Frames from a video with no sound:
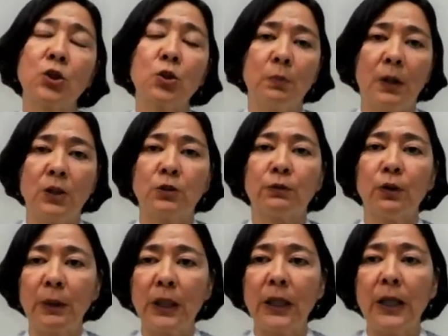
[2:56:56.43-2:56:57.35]
too much for
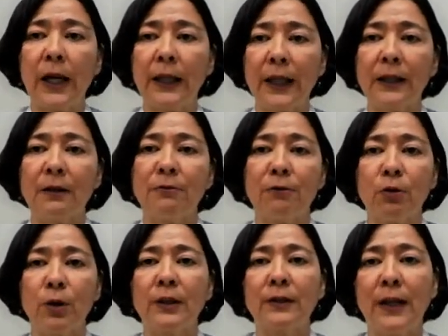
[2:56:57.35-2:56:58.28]
me, I can't
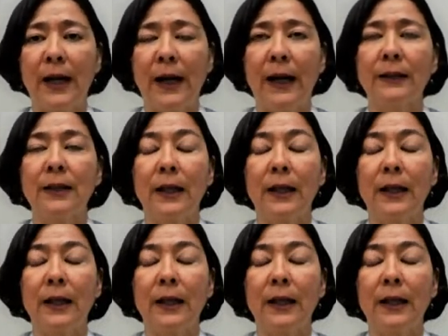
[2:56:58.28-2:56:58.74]
afford that,